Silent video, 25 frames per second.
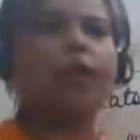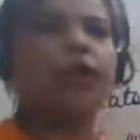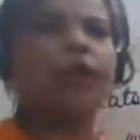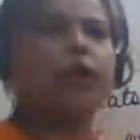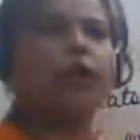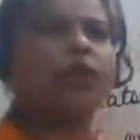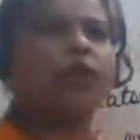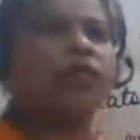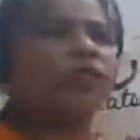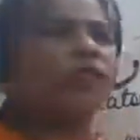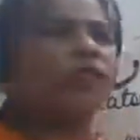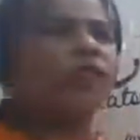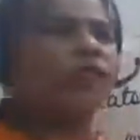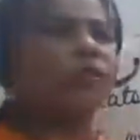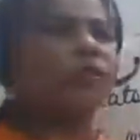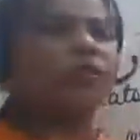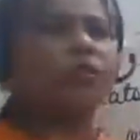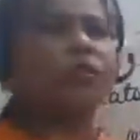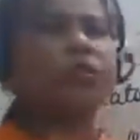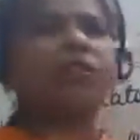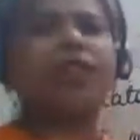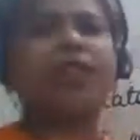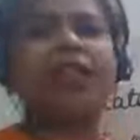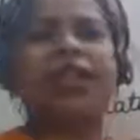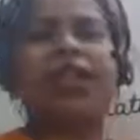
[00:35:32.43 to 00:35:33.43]
or just to
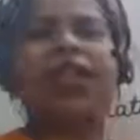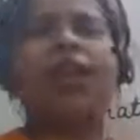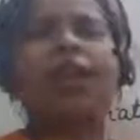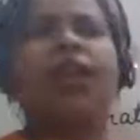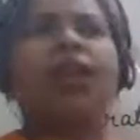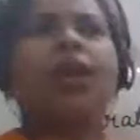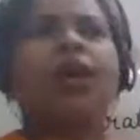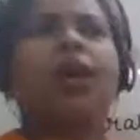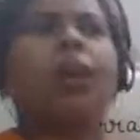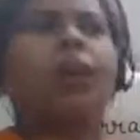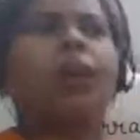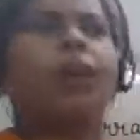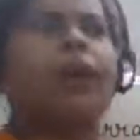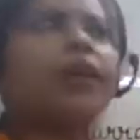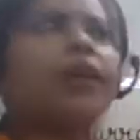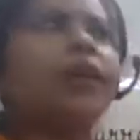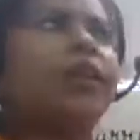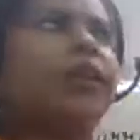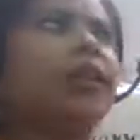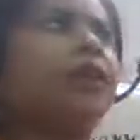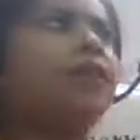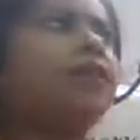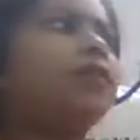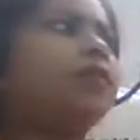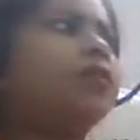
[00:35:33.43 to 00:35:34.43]
see
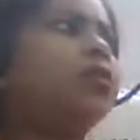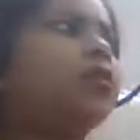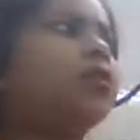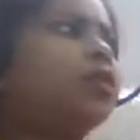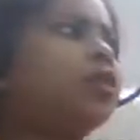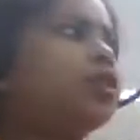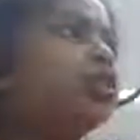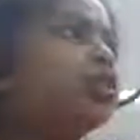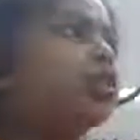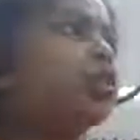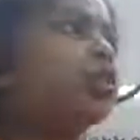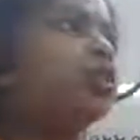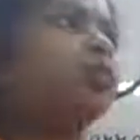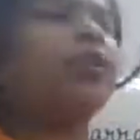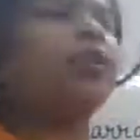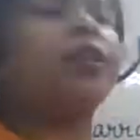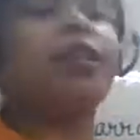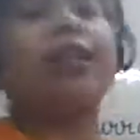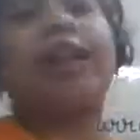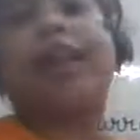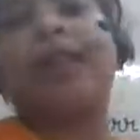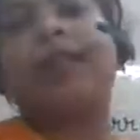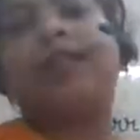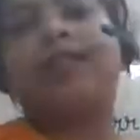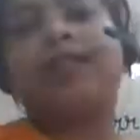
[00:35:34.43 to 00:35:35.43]
whether children
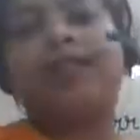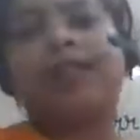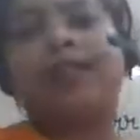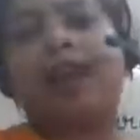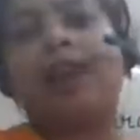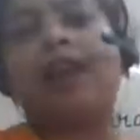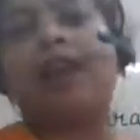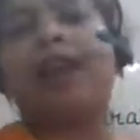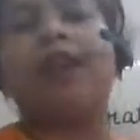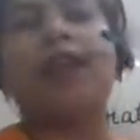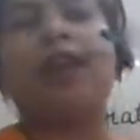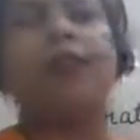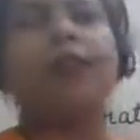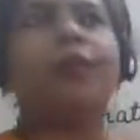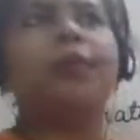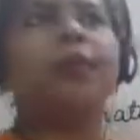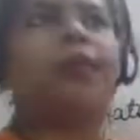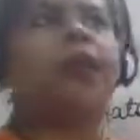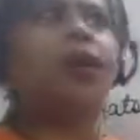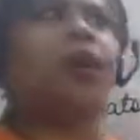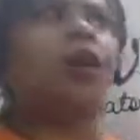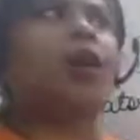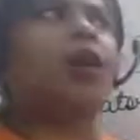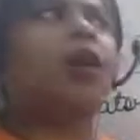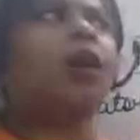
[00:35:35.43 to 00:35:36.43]
like Sahib
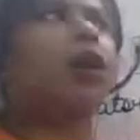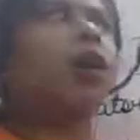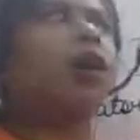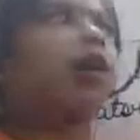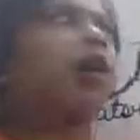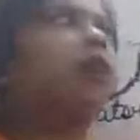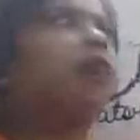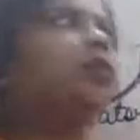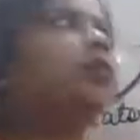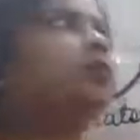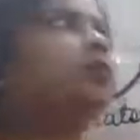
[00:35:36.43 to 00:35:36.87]
uh,